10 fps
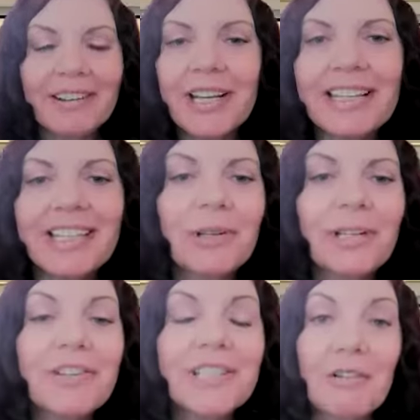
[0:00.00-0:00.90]
okay, so
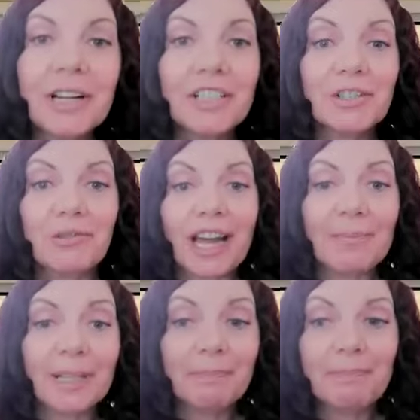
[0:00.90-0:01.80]
here's how I
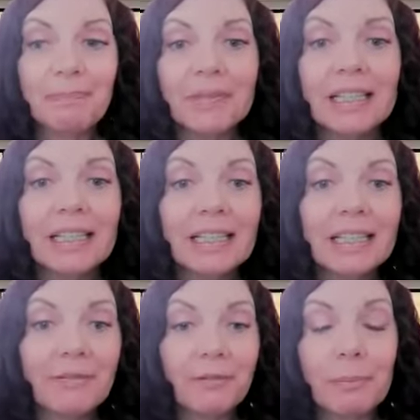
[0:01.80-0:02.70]
describe it
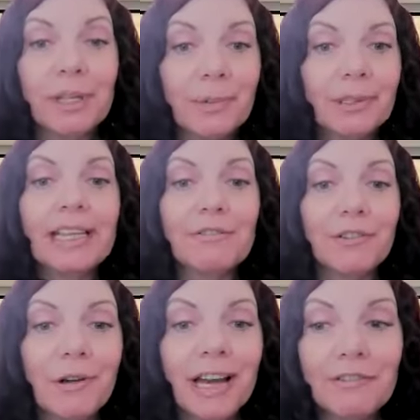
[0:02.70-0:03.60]
for people. Like if
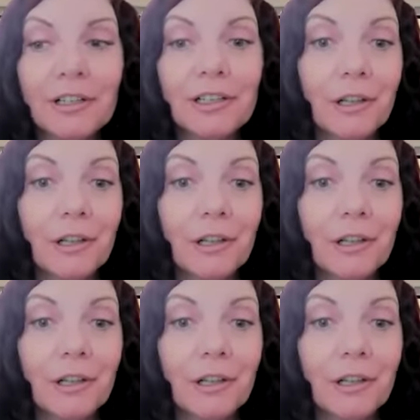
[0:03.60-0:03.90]
you have